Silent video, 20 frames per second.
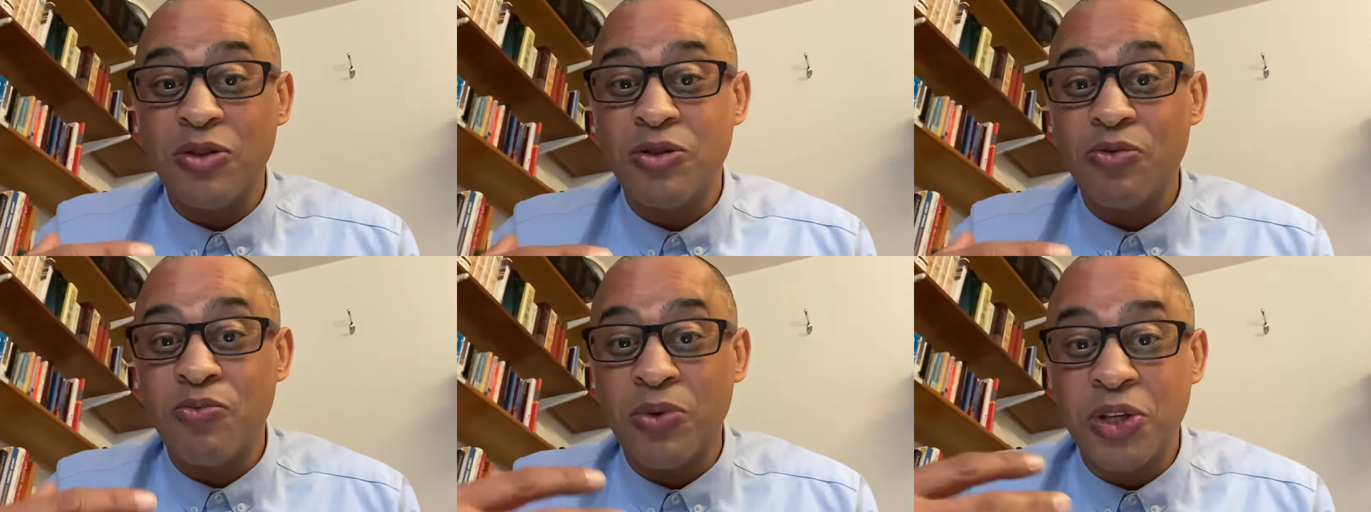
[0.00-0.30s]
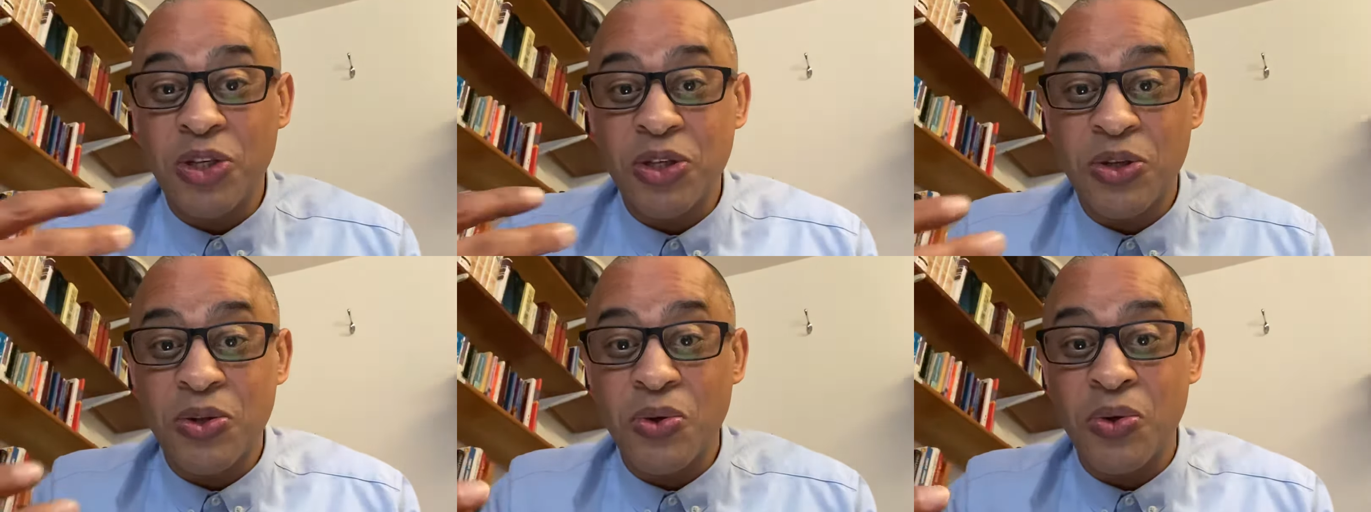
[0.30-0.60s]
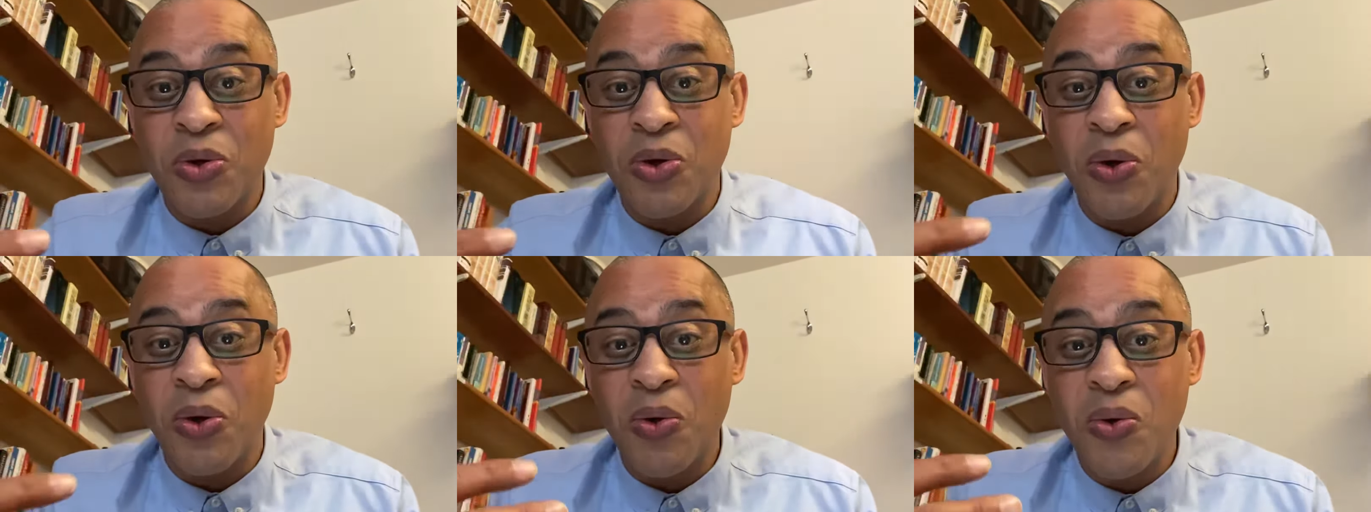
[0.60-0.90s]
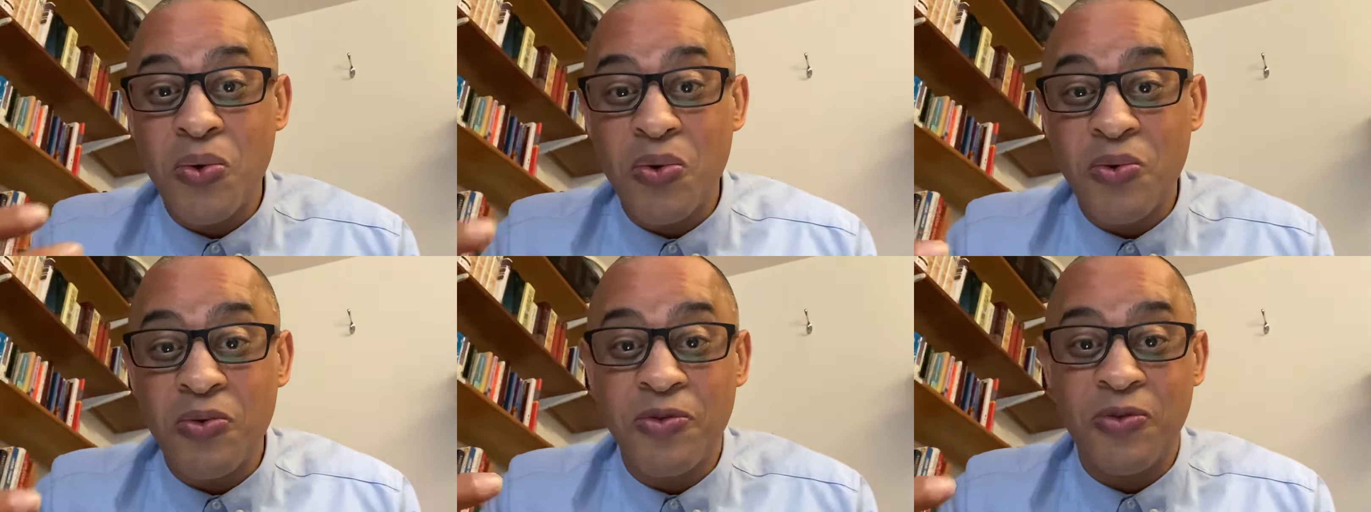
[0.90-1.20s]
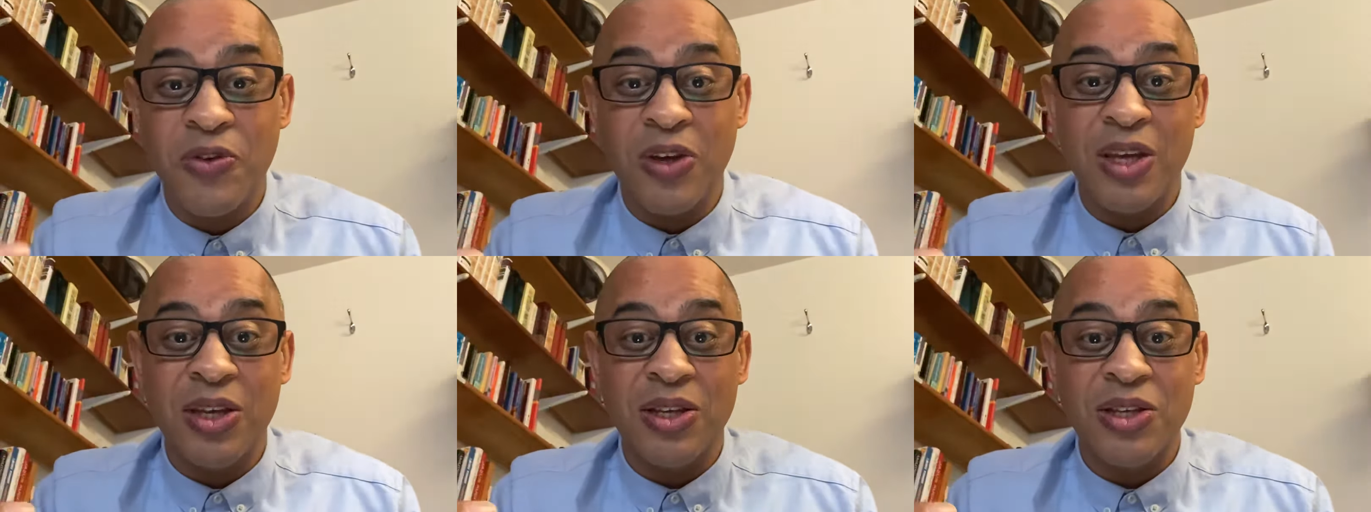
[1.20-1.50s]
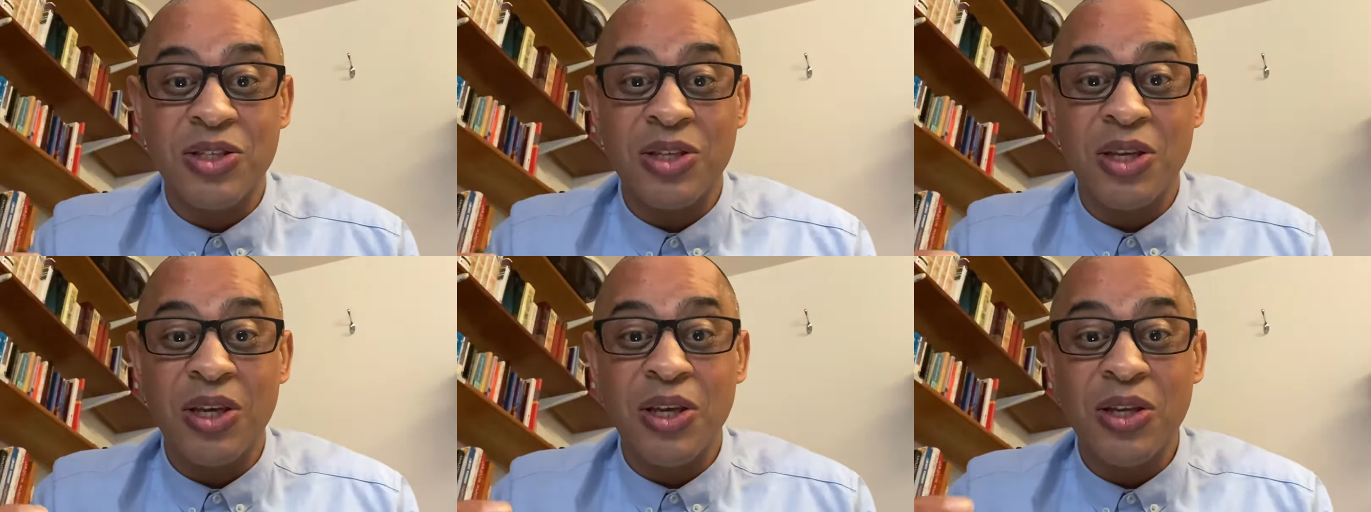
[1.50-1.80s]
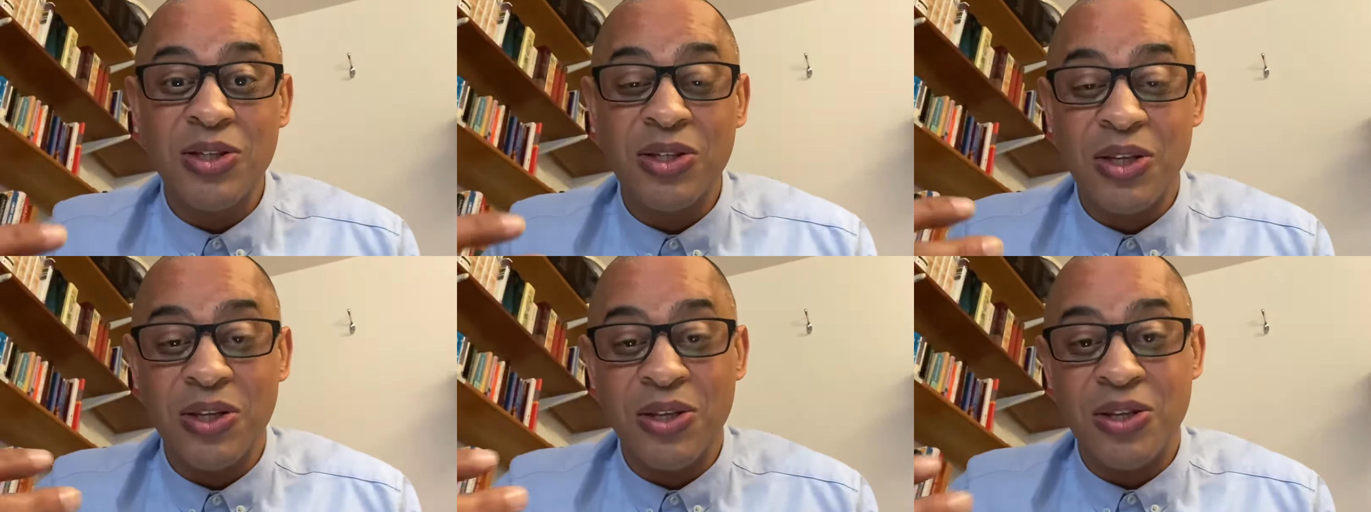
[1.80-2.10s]
to restore all things
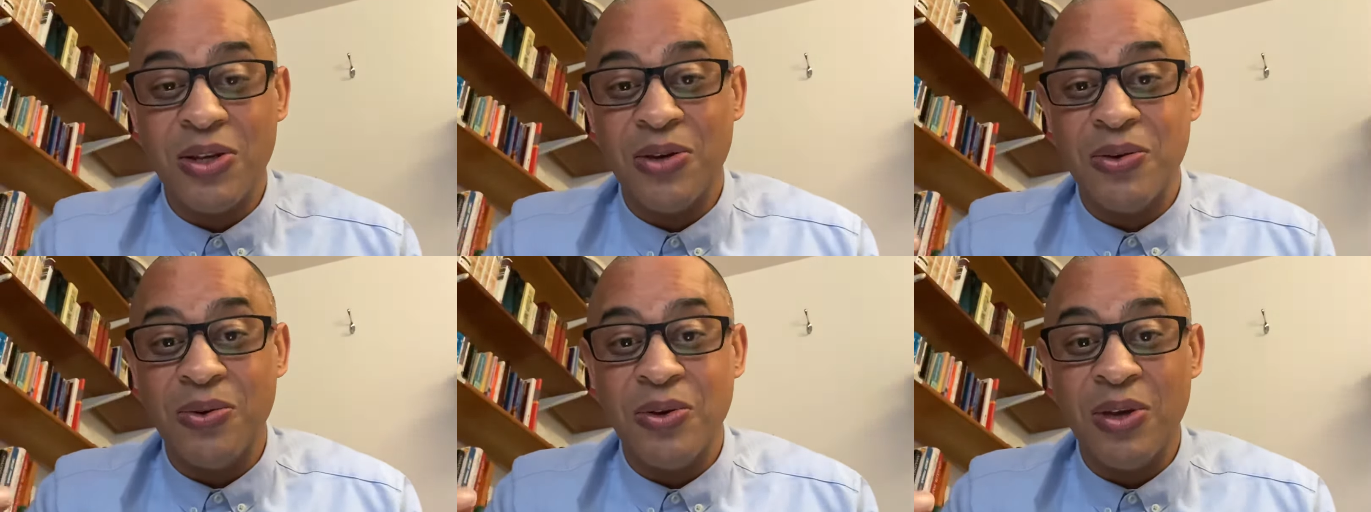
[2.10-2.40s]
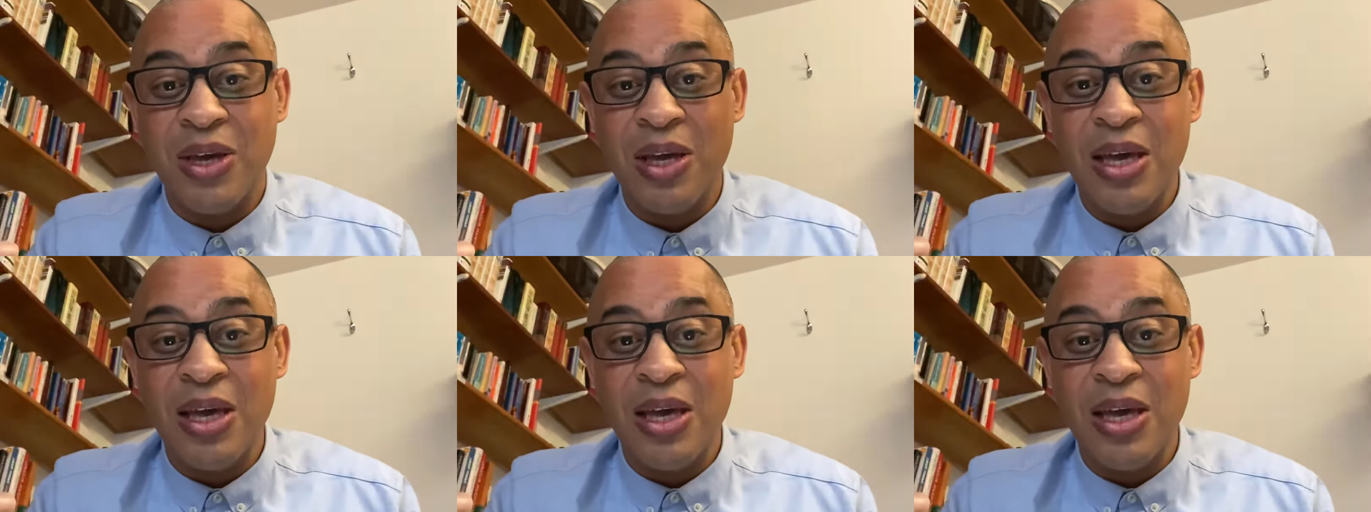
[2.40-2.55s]
to new.